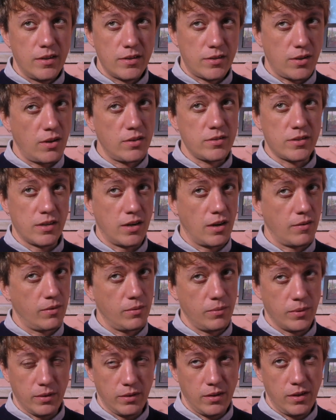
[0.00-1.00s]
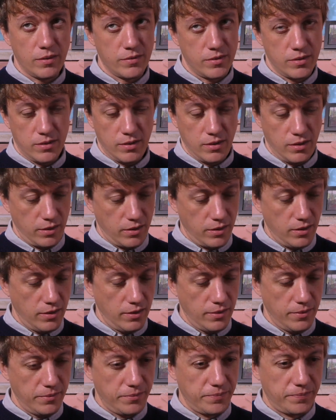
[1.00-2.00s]
songs that everyone loves, like, you
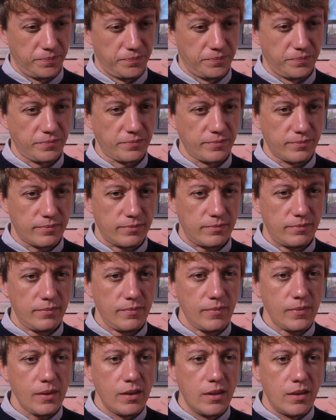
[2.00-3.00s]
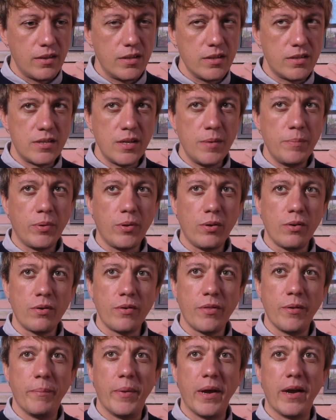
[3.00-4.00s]
know, the
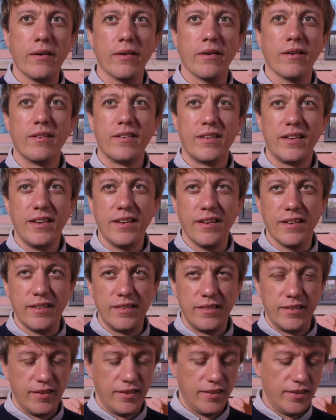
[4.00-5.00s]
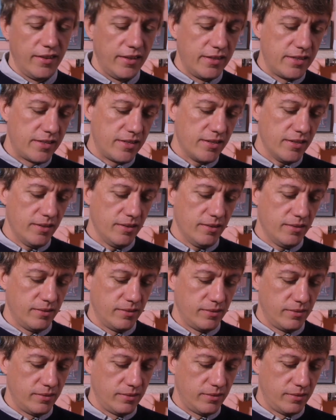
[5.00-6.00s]
simpler the better. Yeah. So
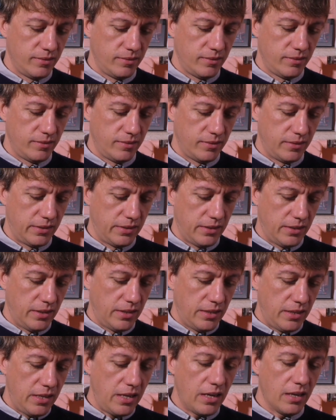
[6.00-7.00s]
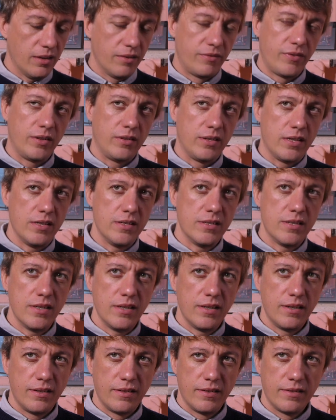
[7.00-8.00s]
yeah, it felt
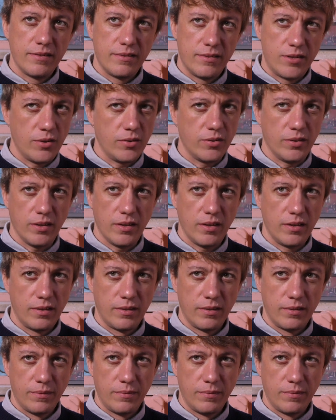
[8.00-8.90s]
easy, totally.